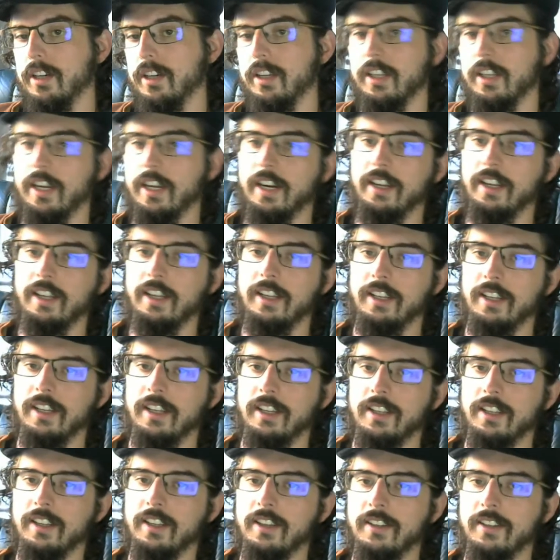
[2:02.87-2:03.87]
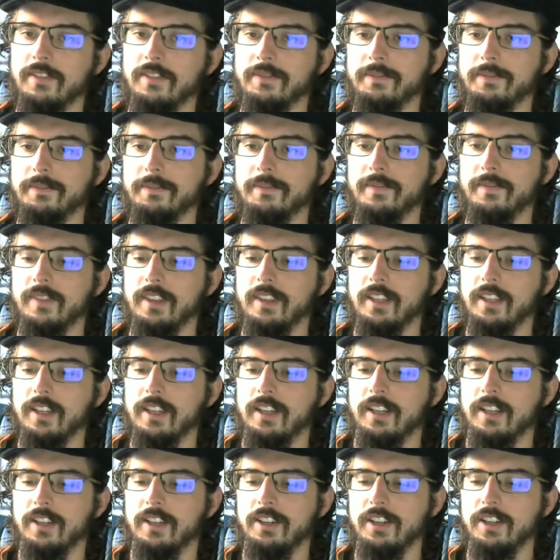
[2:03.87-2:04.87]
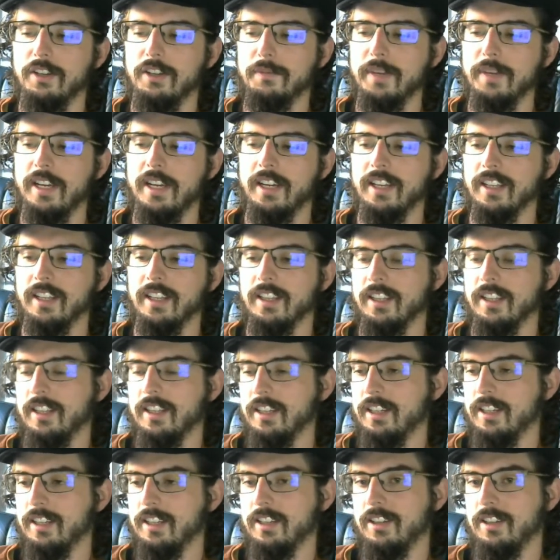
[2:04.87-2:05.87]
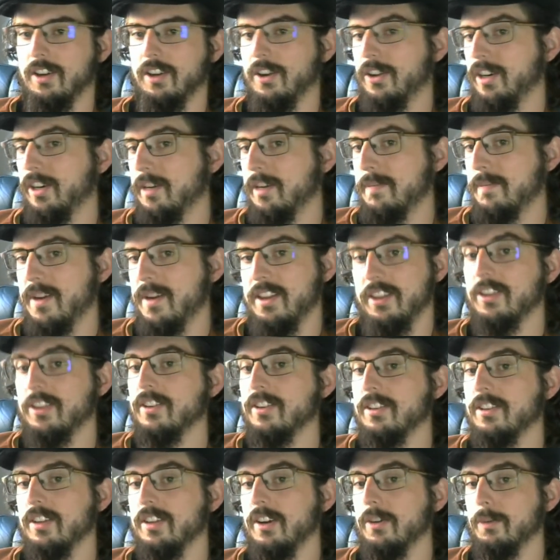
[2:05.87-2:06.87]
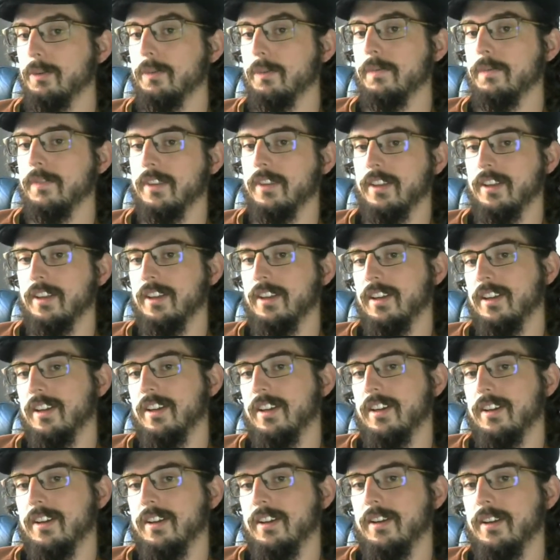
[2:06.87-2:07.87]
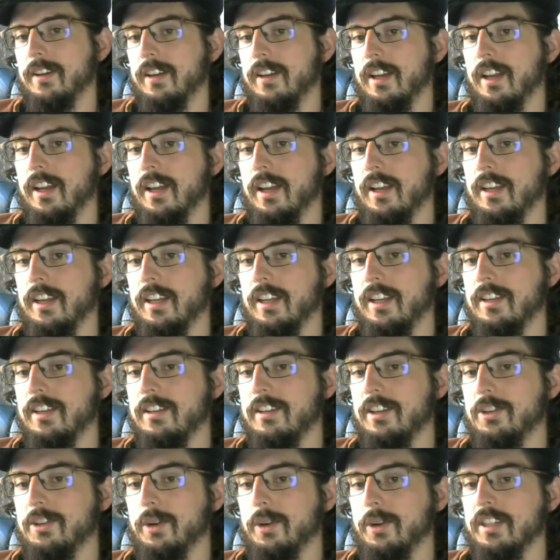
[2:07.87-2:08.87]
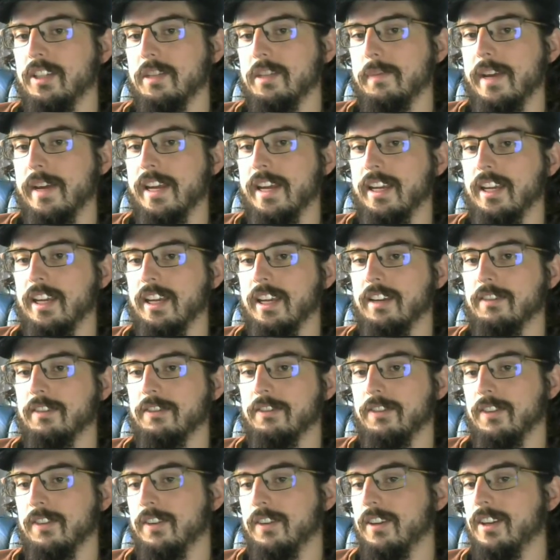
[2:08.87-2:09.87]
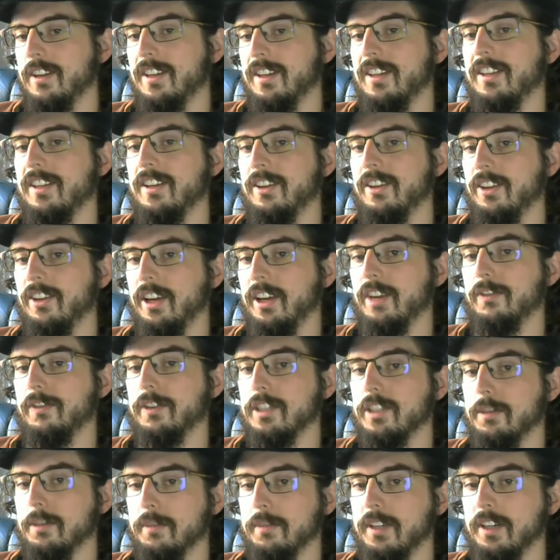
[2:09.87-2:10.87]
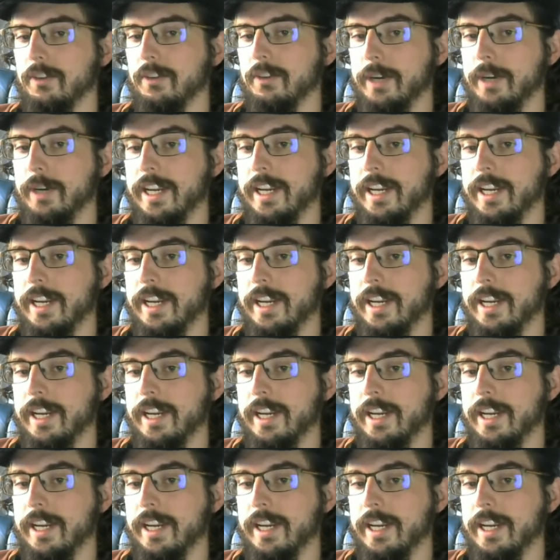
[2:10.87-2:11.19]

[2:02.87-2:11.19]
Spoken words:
here and there that should make the $1 a month or so an easy choice to make if you're looking for something to